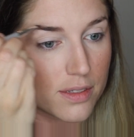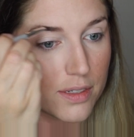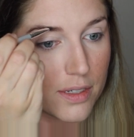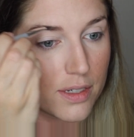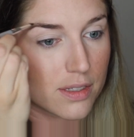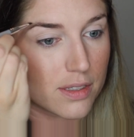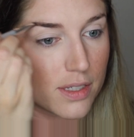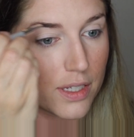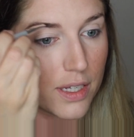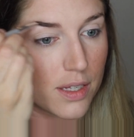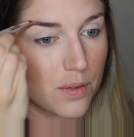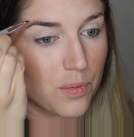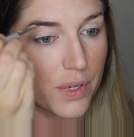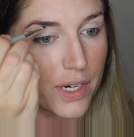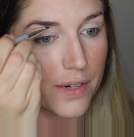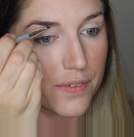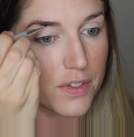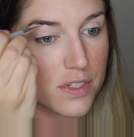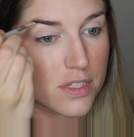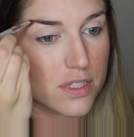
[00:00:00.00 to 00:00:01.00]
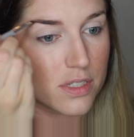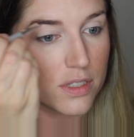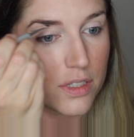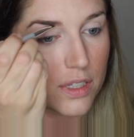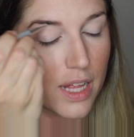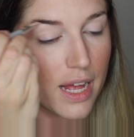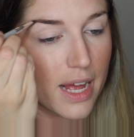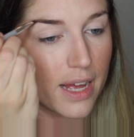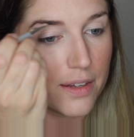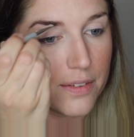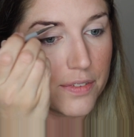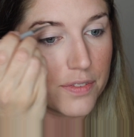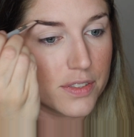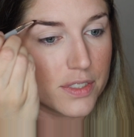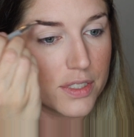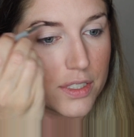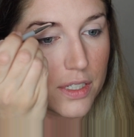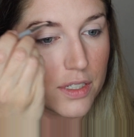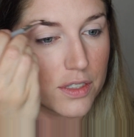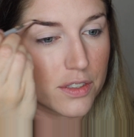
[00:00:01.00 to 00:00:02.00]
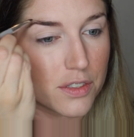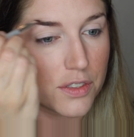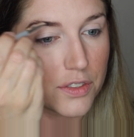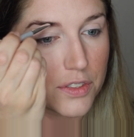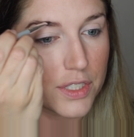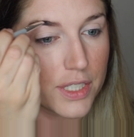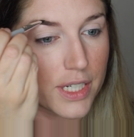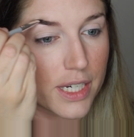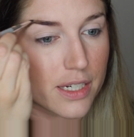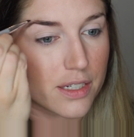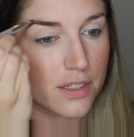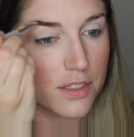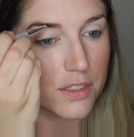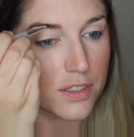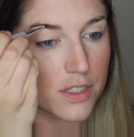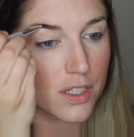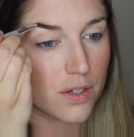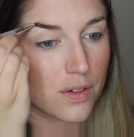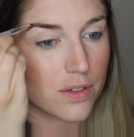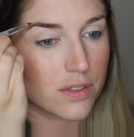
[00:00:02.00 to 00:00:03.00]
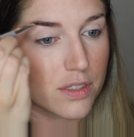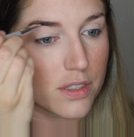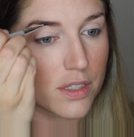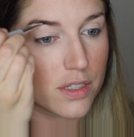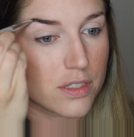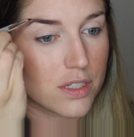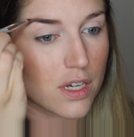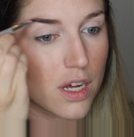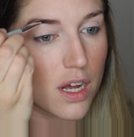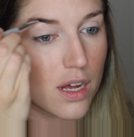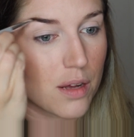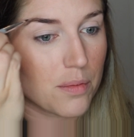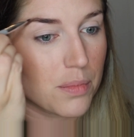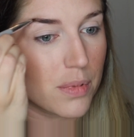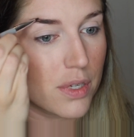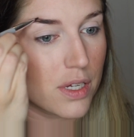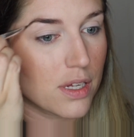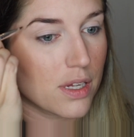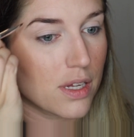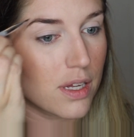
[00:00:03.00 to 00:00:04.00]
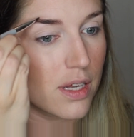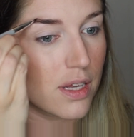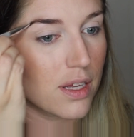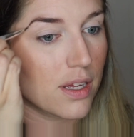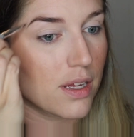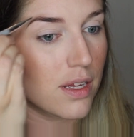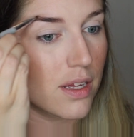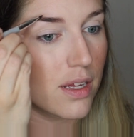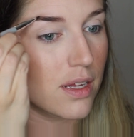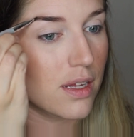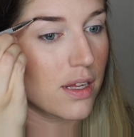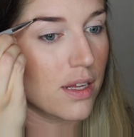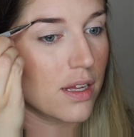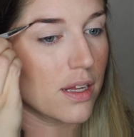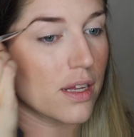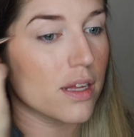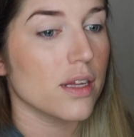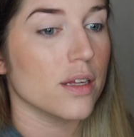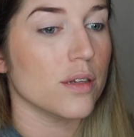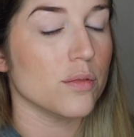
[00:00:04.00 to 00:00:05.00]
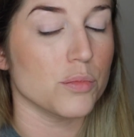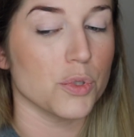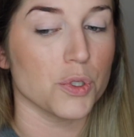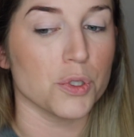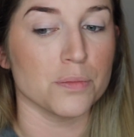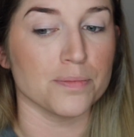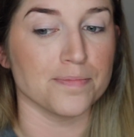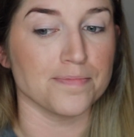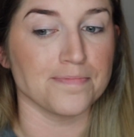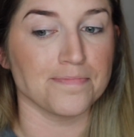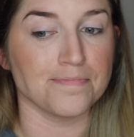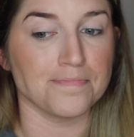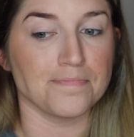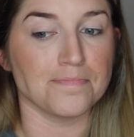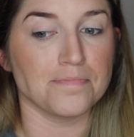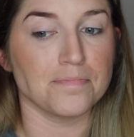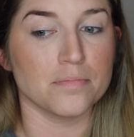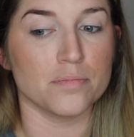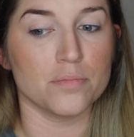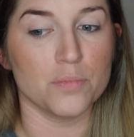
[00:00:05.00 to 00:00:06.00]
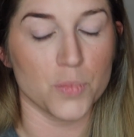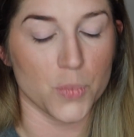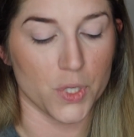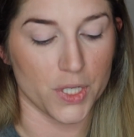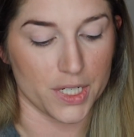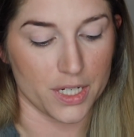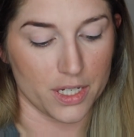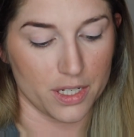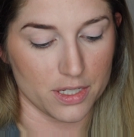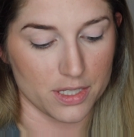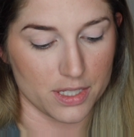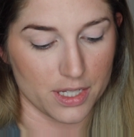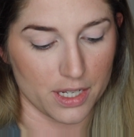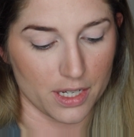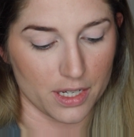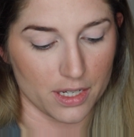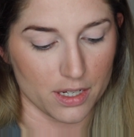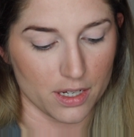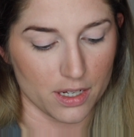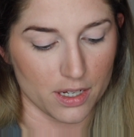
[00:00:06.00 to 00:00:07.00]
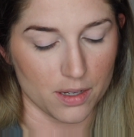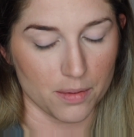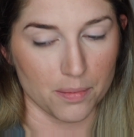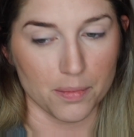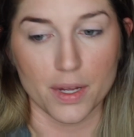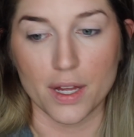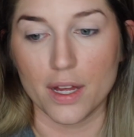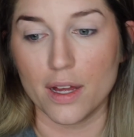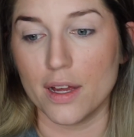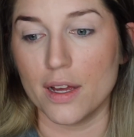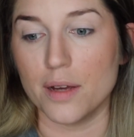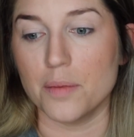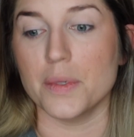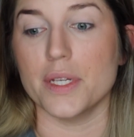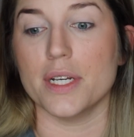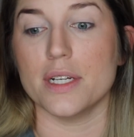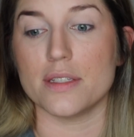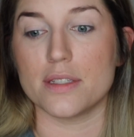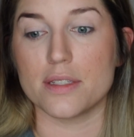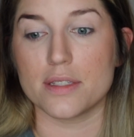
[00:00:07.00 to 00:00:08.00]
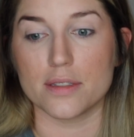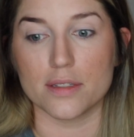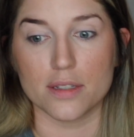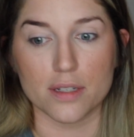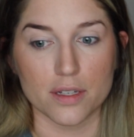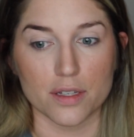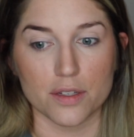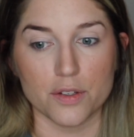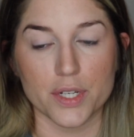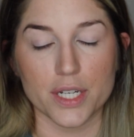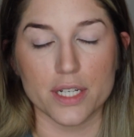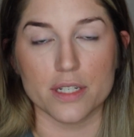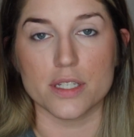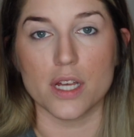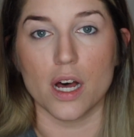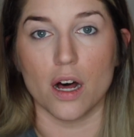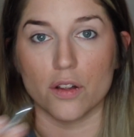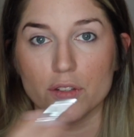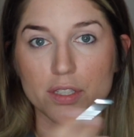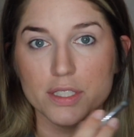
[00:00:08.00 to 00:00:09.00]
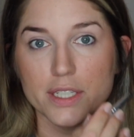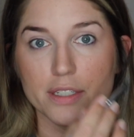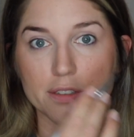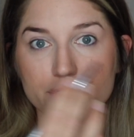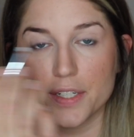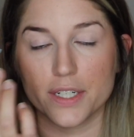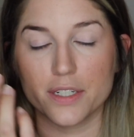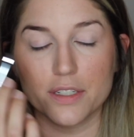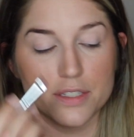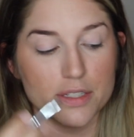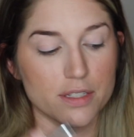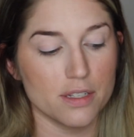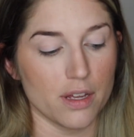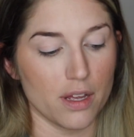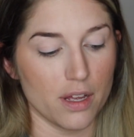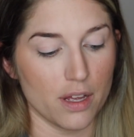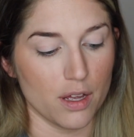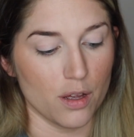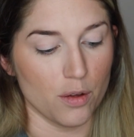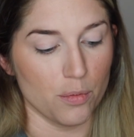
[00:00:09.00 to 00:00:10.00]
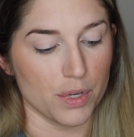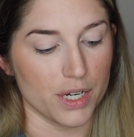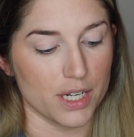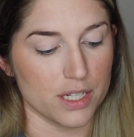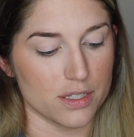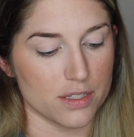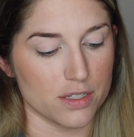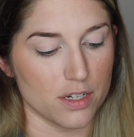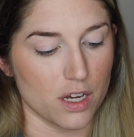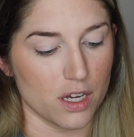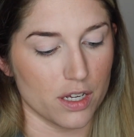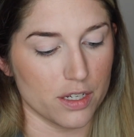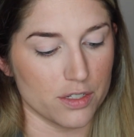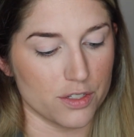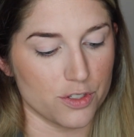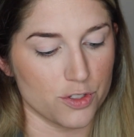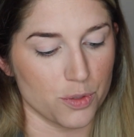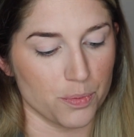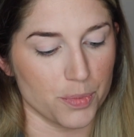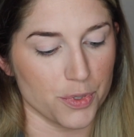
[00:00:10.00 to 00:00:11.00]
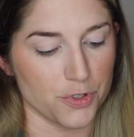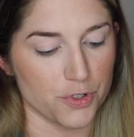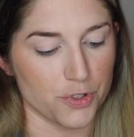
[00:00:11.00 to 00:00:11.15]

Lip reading: And then whatever's left, I'll usually kind of just go onto the top and boom, pretty easy. I mean, you can tell the difference, but it's not super